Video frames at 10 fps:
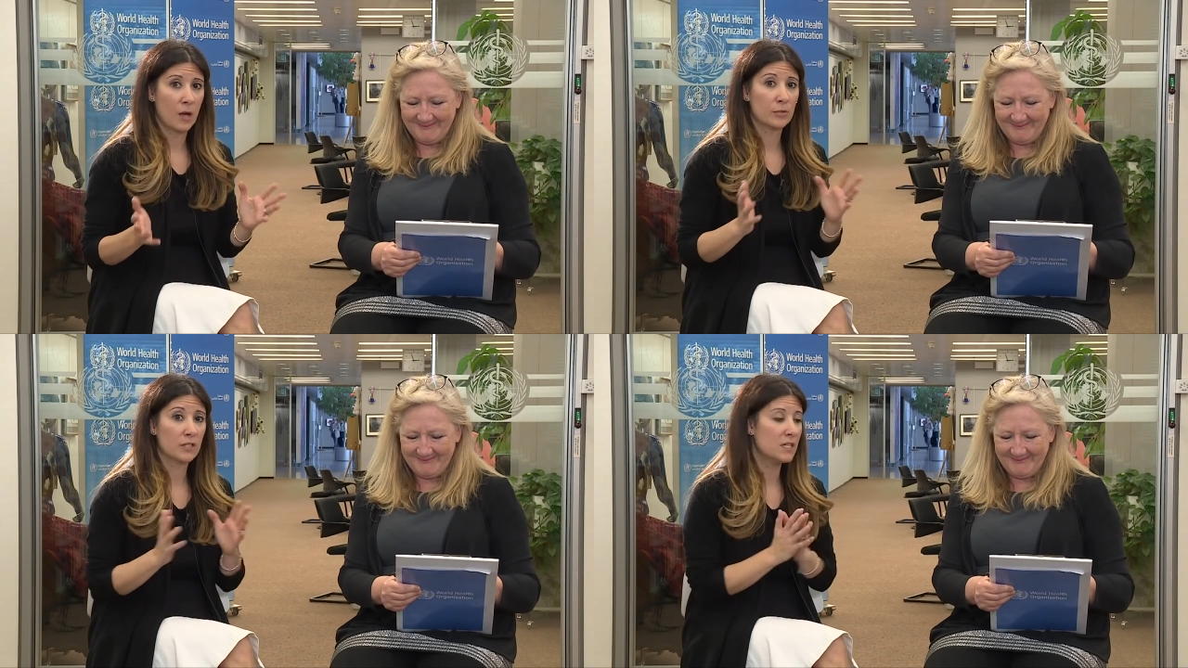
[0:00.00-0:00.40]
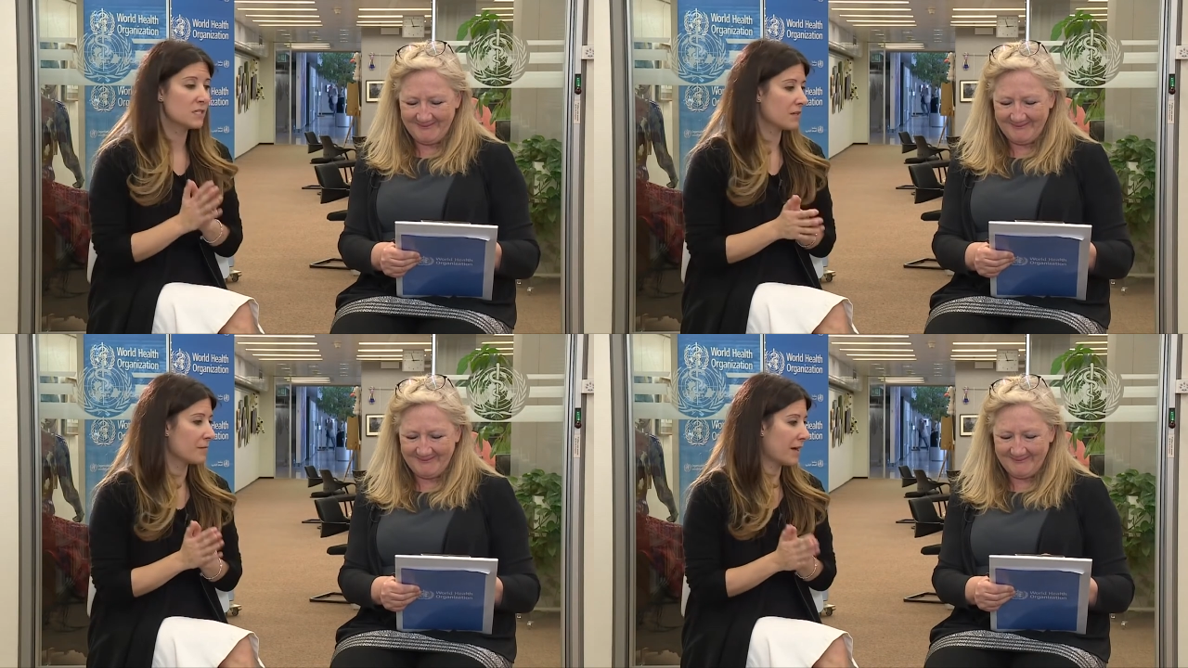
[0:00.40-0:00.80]

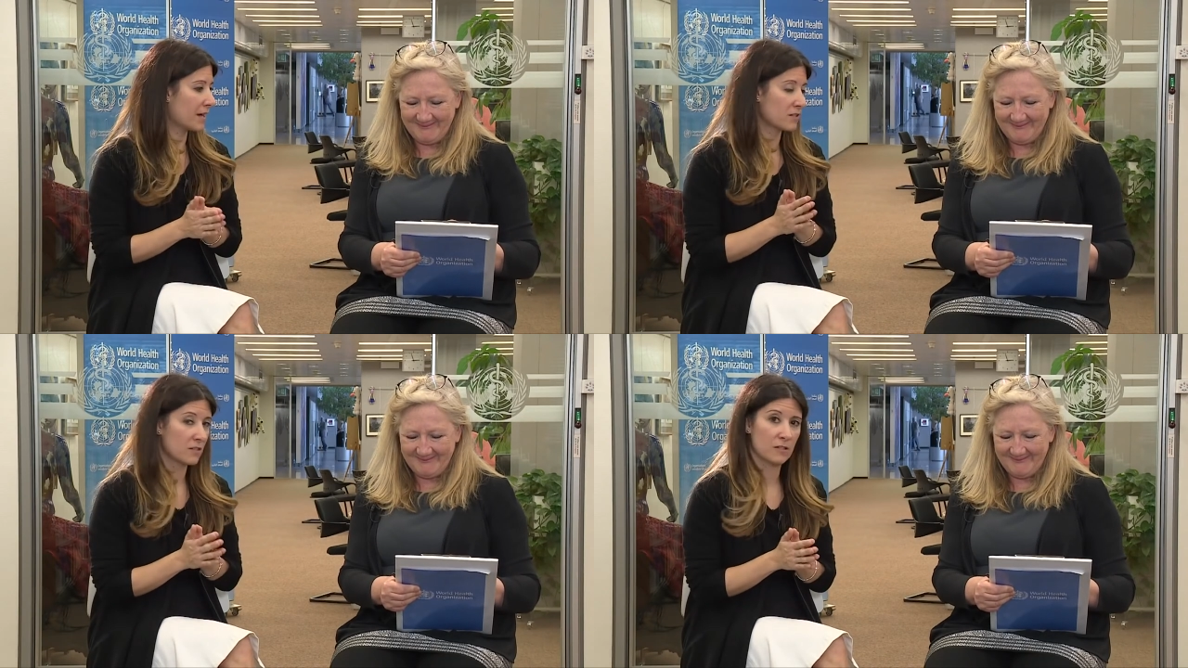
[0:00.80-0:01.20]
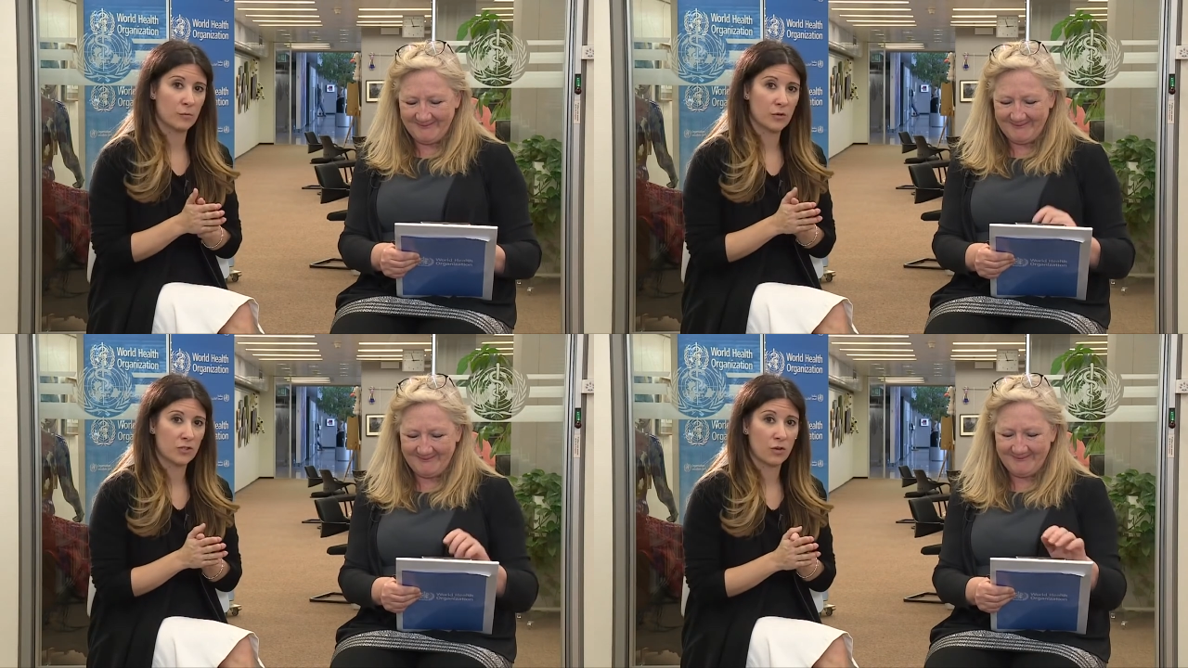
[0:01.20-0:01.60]
Speaker 1: Please come back to the
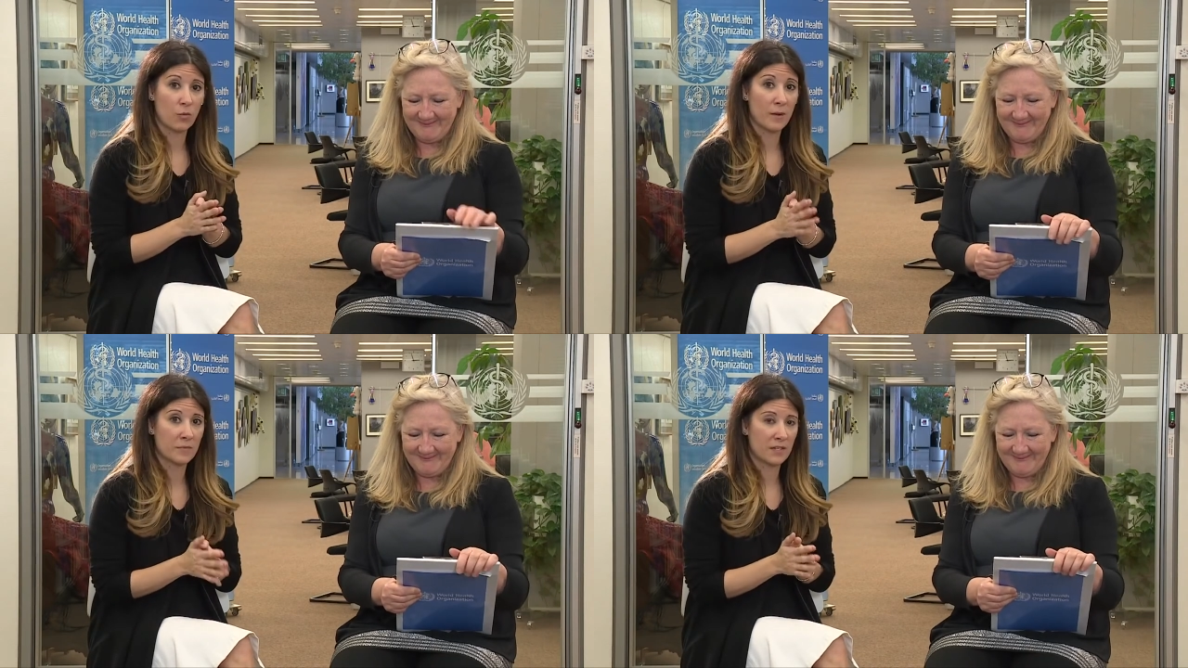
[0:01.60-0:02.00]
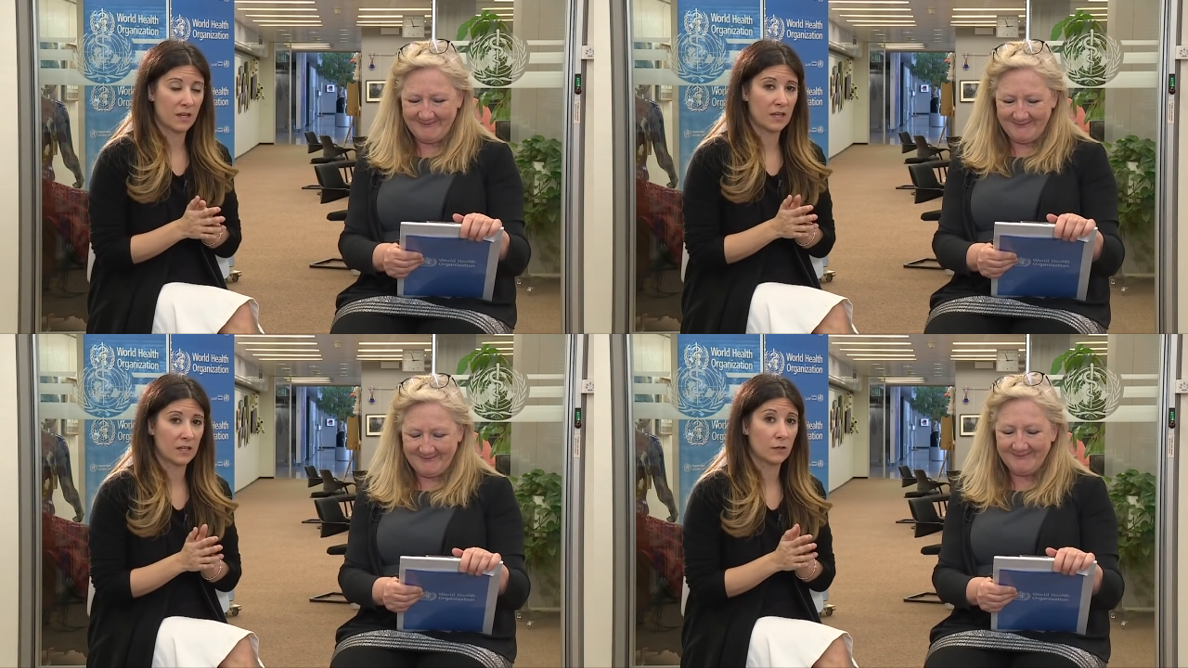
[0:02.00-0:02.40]
WHO
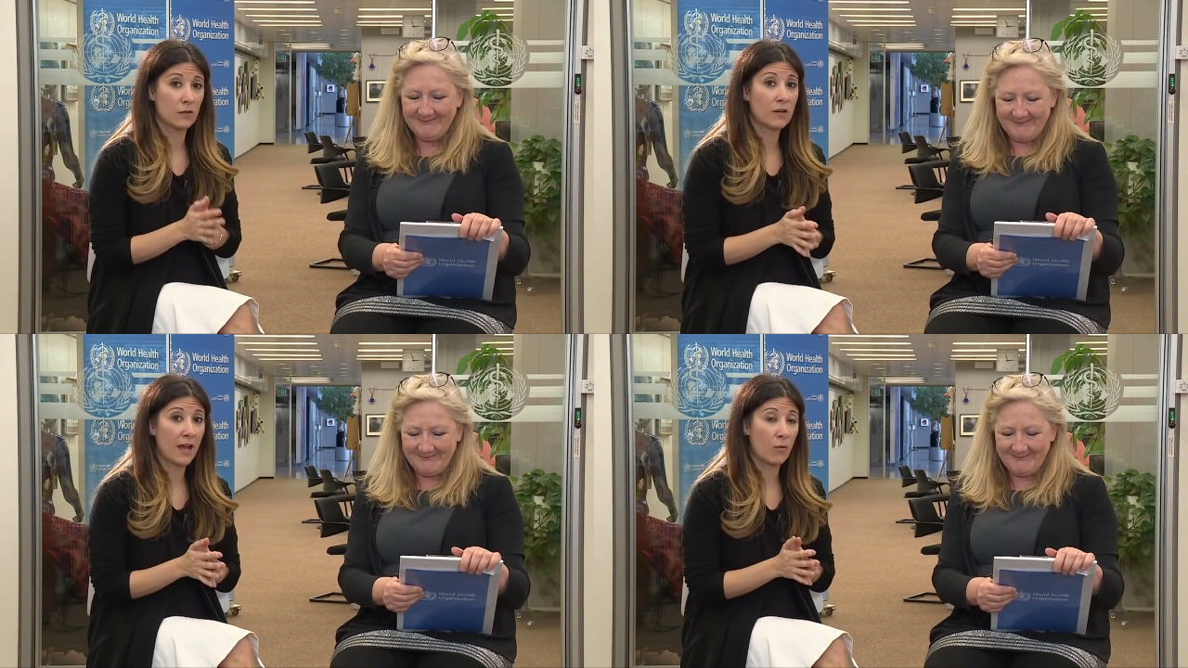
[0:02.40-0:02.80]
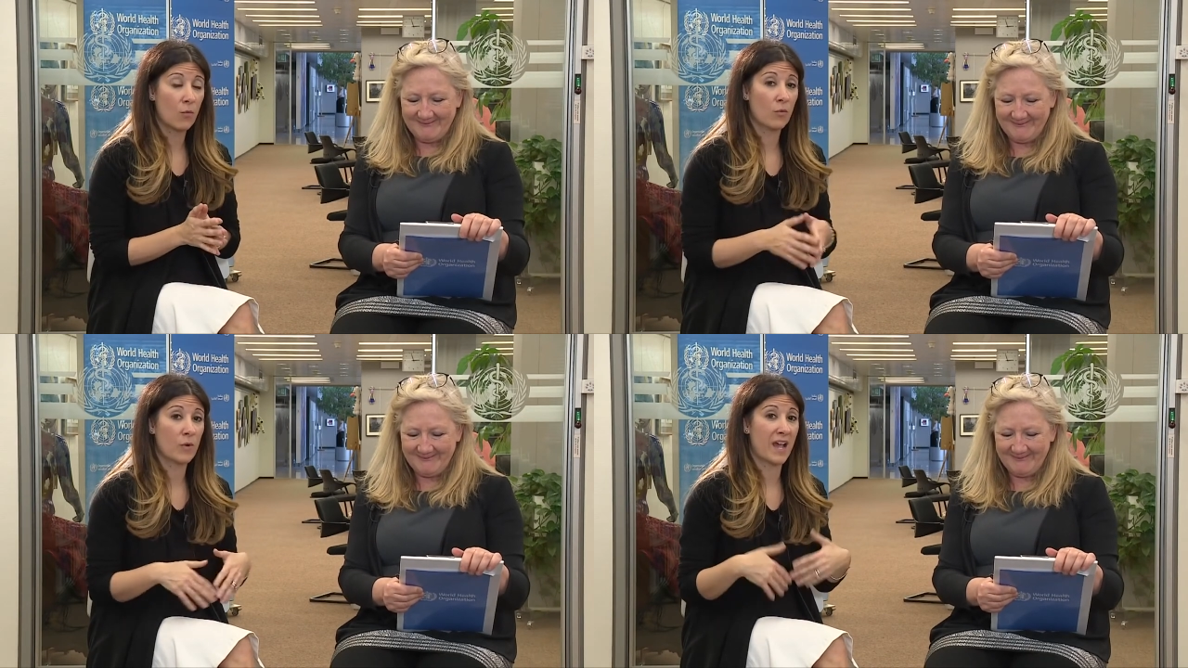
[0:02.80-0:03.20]
website and look at
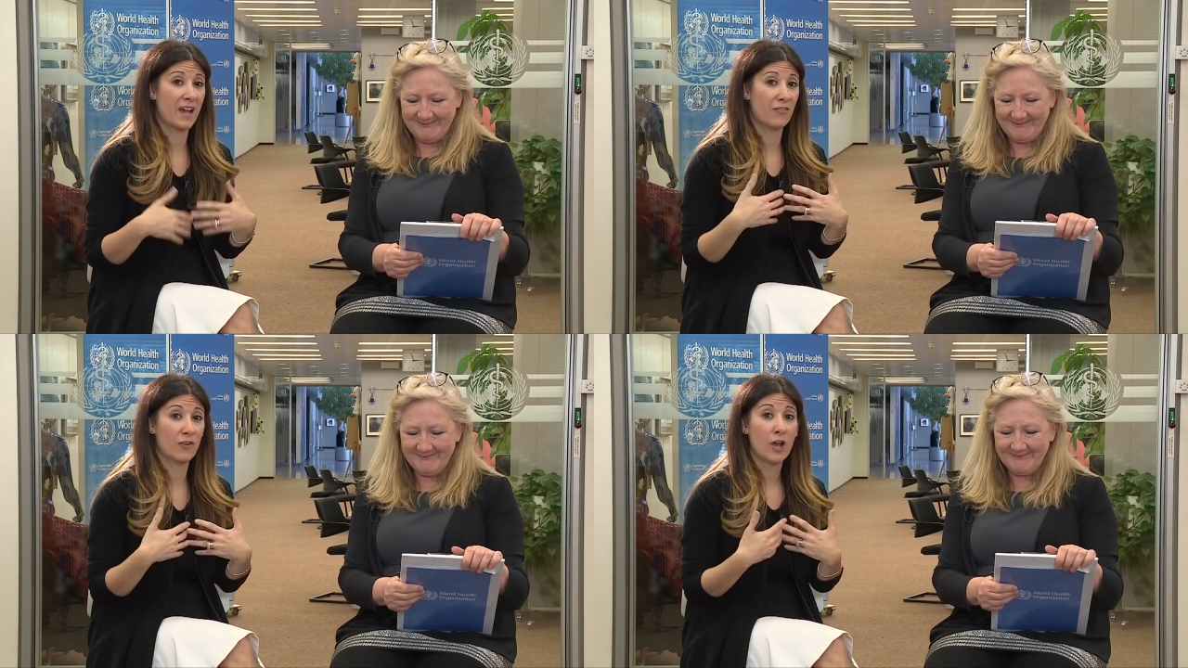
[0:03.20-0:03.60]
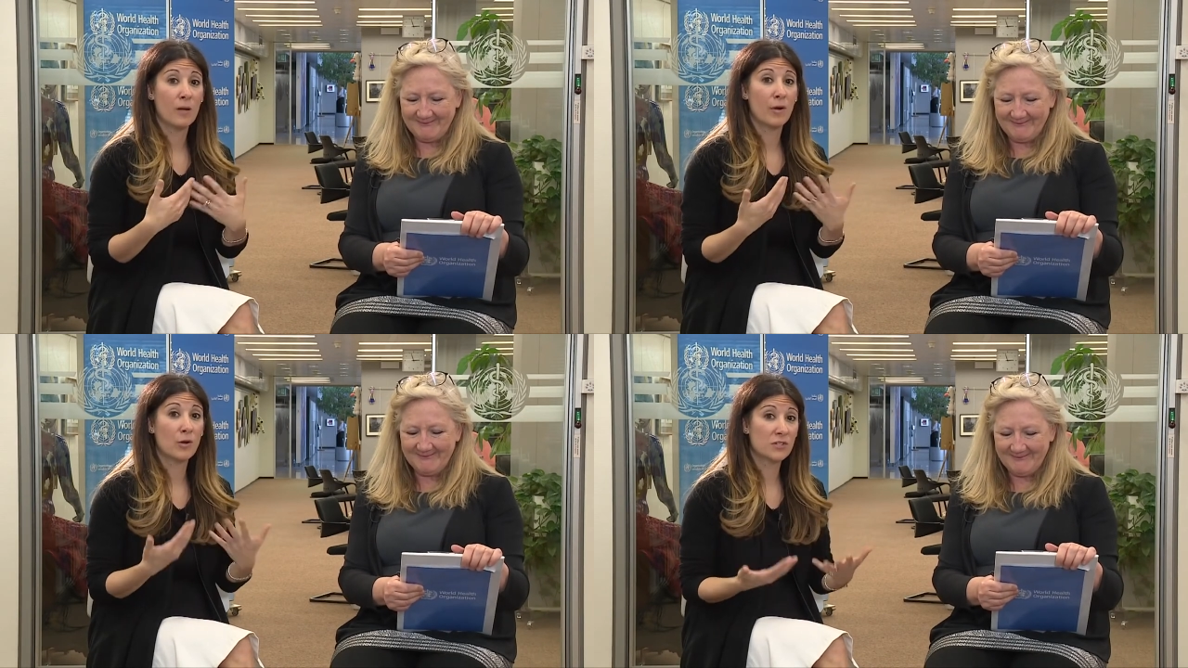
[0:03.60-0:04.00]
what we have
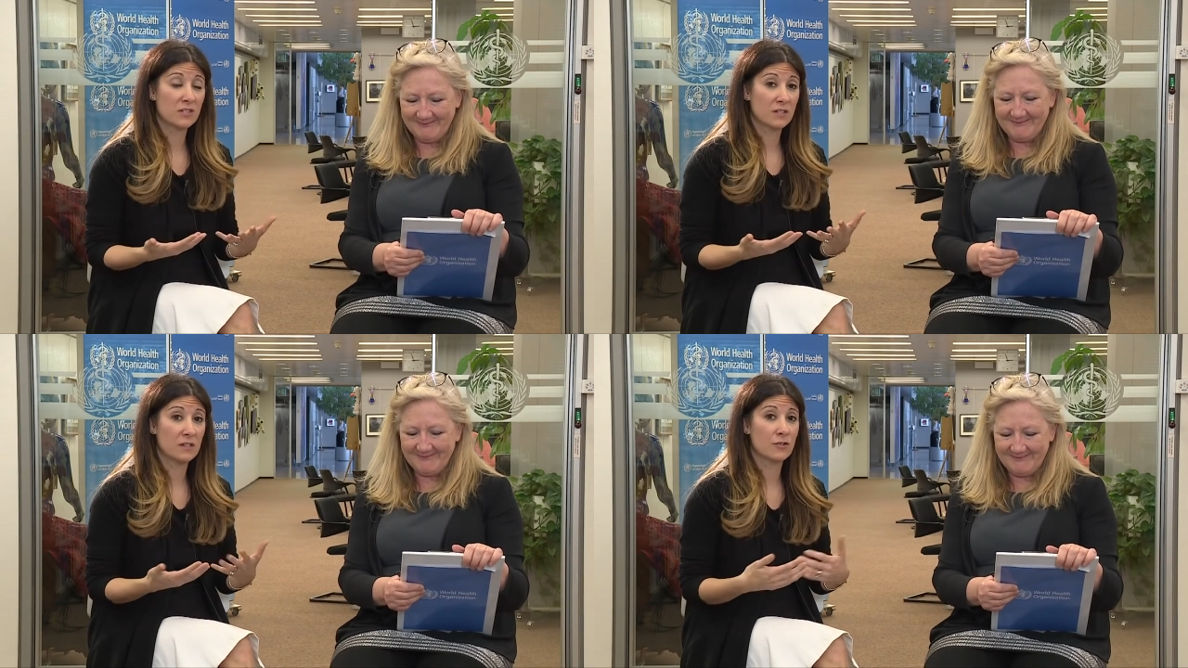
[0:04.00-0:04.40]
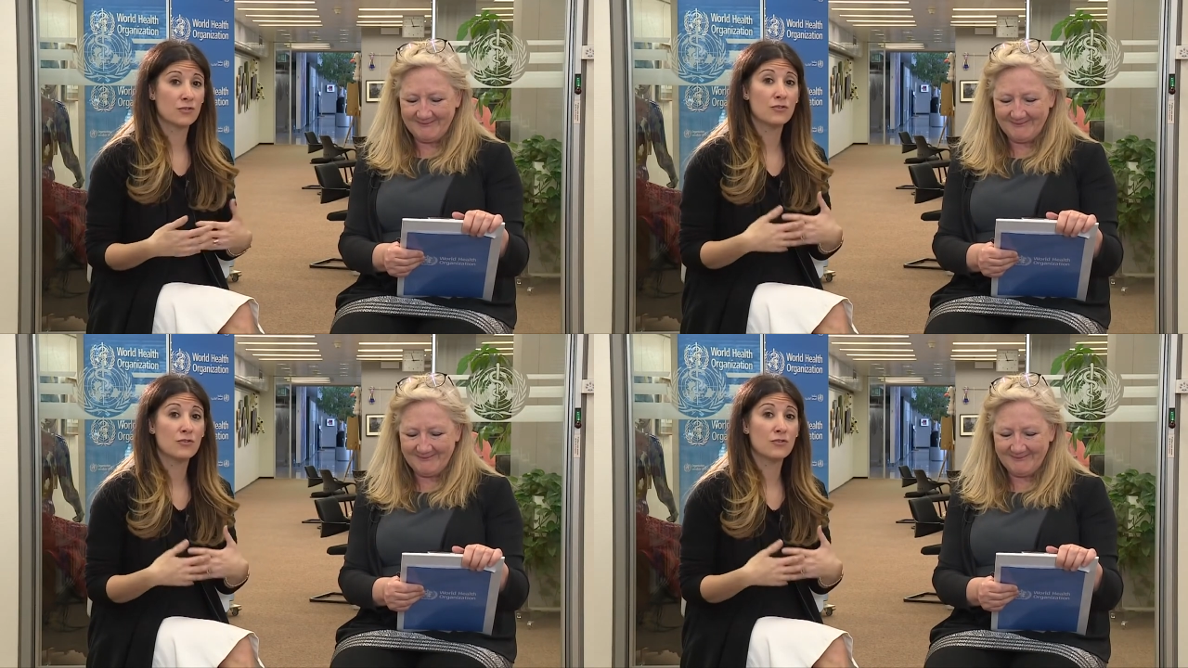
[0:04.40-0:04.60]
posted. There's